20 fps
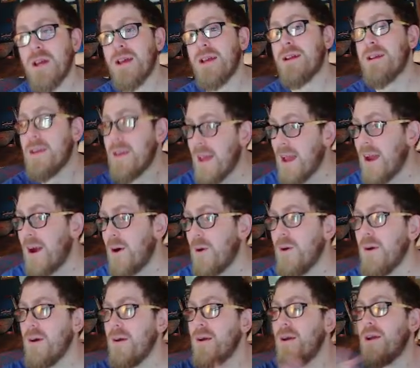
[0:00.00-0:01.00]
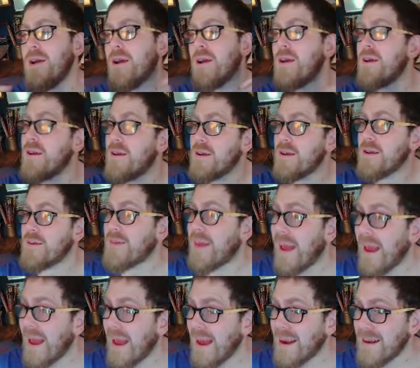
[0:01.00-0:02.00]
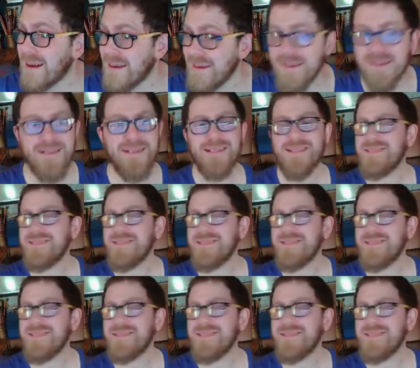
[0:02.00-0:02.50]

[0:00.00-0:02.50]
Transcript: now you can.